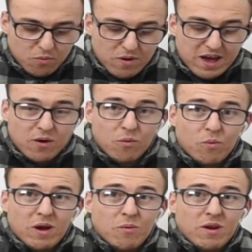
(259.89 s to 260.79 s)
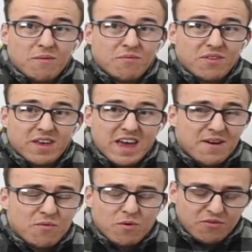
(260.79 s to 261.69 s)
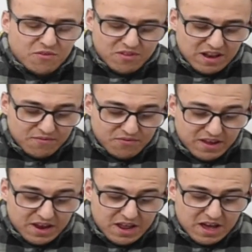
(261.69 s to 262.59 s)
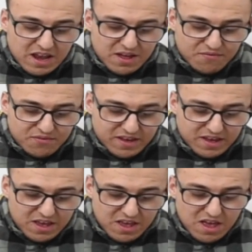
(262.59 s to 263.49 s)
Well, Will loves it, everyone just loves it, and I loved it.